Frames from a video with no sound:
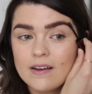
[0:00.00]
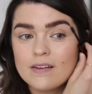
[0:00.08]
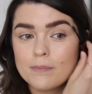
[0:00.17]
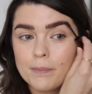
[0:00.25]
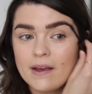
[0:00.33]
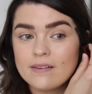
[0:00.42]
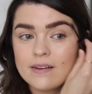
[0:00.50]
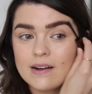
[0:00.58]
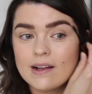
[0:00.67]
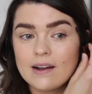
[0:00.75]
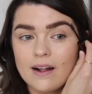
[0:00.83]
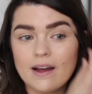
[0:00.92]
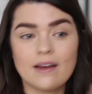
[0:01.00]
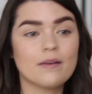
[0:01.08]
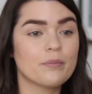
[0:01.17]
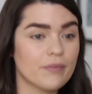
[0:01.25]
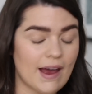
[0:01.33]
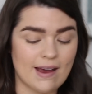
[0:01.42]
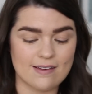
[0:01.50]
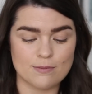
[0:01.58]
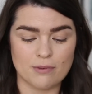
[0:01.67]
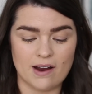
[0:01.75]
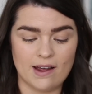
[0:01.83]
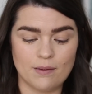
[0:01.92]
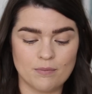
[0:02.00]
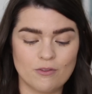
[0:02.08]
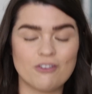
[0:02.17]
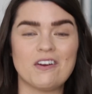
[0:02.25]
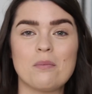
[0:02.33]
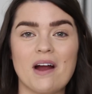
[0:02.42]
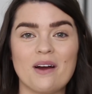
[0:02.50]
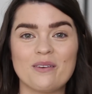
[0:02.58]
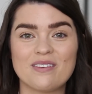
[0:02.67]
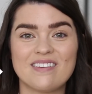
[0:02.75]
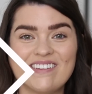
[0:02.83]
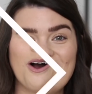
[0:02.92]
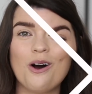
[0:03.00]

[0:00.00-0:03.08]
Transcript: It's basically like hairspray for your brows.